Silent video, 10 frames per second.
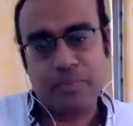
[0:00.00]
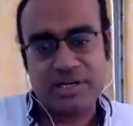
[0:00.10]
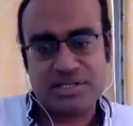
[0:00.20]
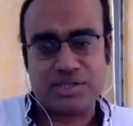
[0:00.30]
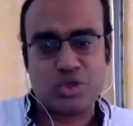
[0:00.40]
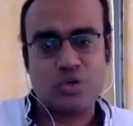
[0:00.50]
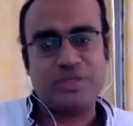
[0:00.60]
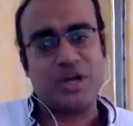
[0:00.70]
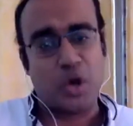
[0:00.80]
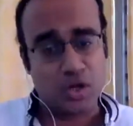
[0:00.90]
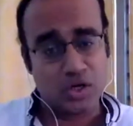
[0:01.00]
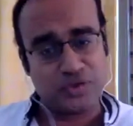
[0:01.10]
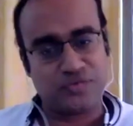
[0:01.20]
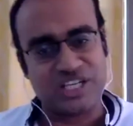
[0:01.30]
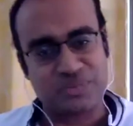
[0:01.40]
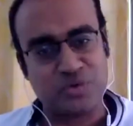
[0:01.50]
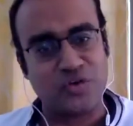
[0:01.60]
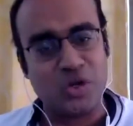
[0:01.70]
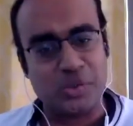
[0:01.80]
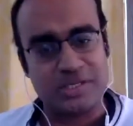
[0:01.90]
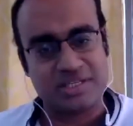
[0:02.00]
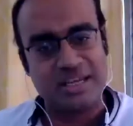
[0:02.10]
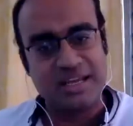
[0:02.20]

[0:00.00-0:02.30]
let's assume that all of your Facebook followers